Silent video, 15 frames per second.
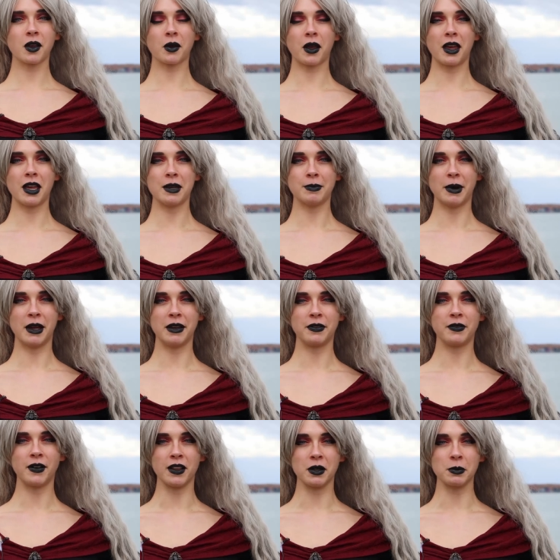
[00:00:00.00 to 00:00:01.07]
Okay, my
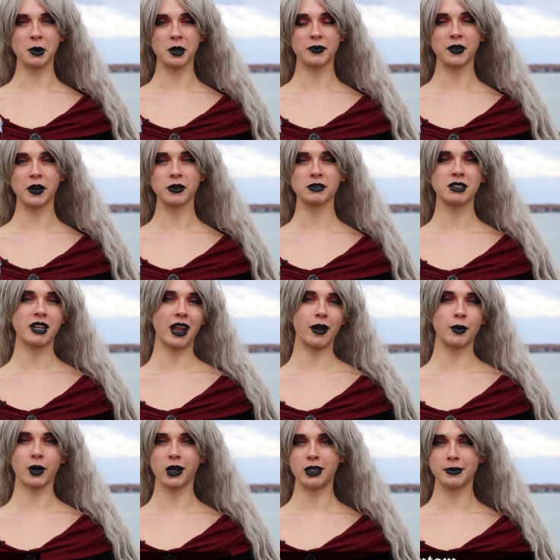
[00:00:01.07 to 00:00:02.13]
fellow merfolk,
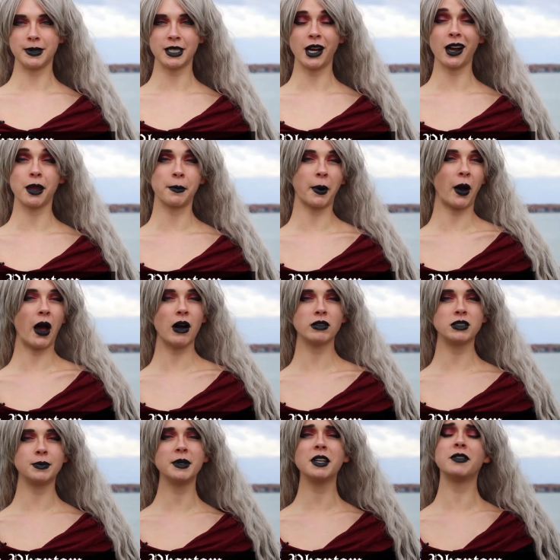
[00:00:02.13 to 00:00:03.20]
today we're going to be talking about how
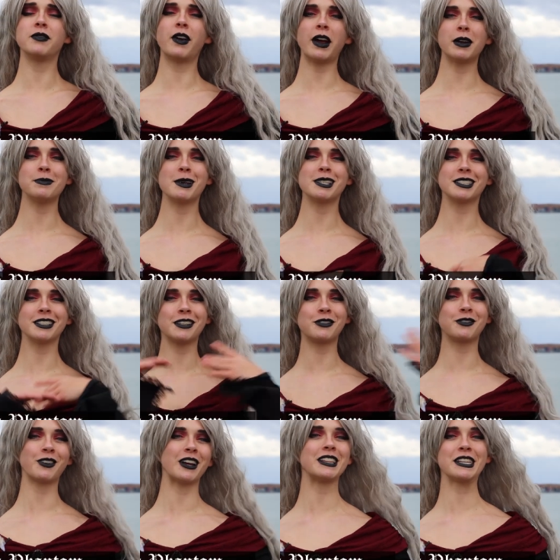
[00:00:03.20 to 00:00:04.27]
to be environmentally
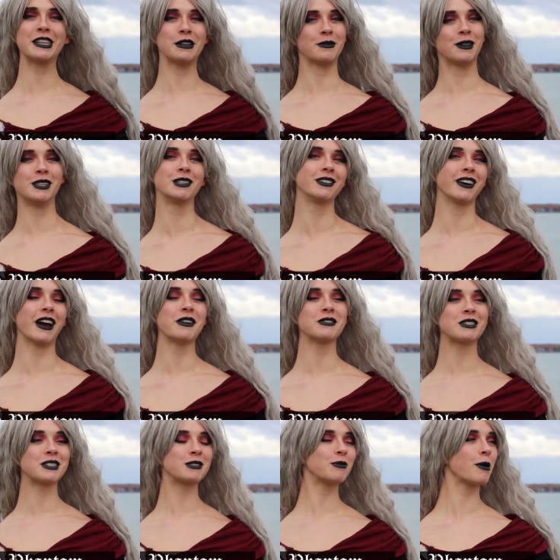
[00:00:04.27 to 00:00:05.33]
friendly when you are
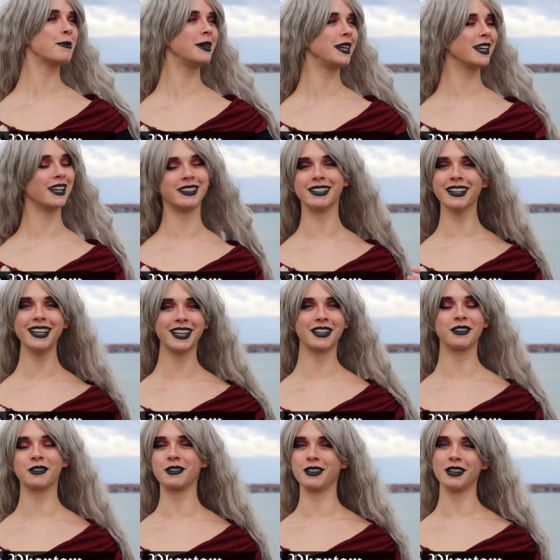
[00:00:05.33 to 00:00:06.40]
out swimming in the lake
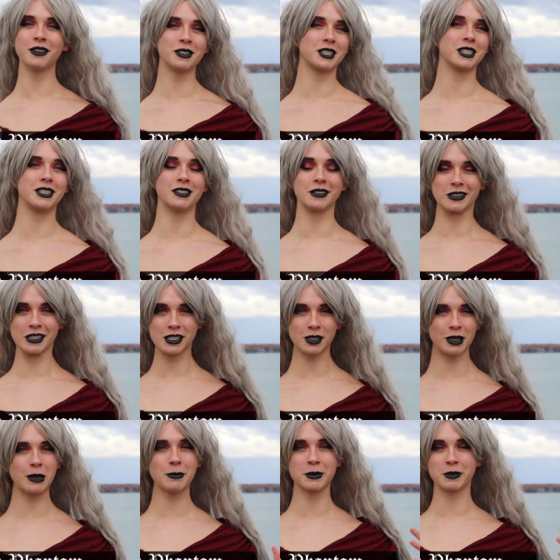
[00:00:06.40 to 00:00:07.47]
or the ocean or
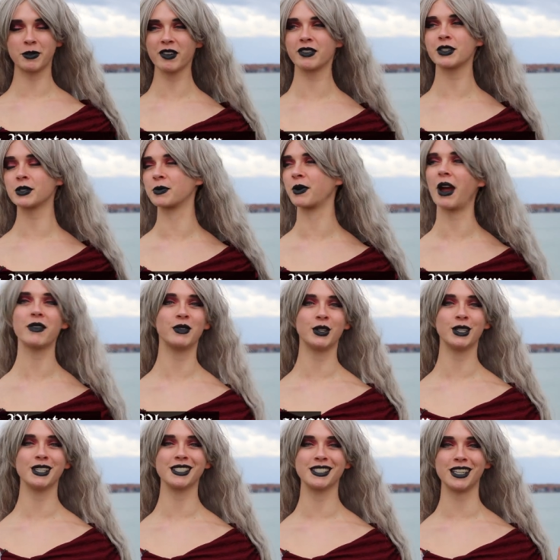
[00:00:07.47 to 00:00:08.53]
streams, rivers,
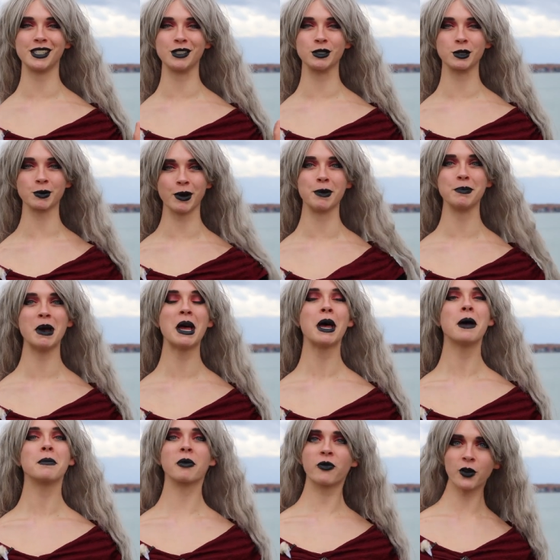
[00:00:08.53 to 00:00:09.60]
wherever it is that you swim.
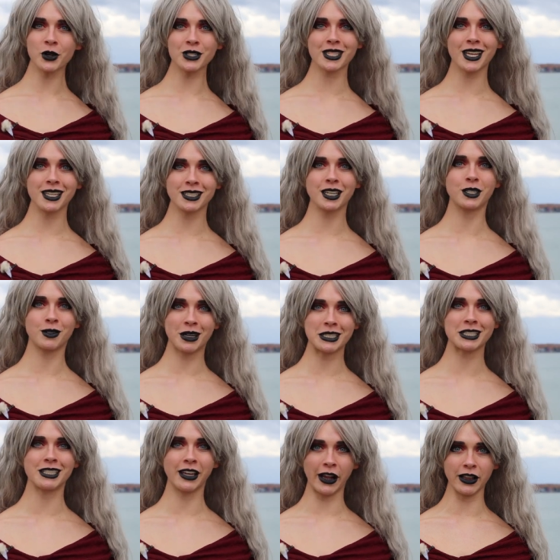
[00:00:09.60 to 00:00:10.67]
But first, let's
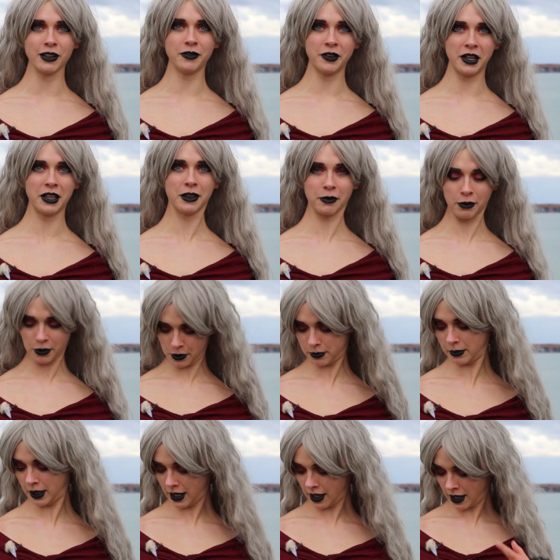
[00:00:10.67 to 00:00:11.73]
address the elephant in the
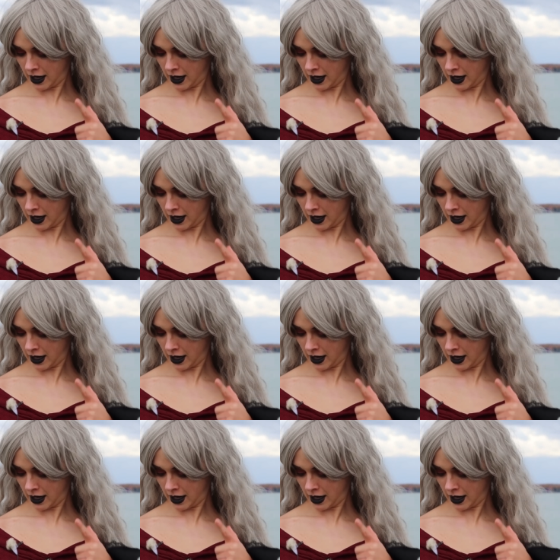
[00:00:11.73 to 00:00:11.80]
room.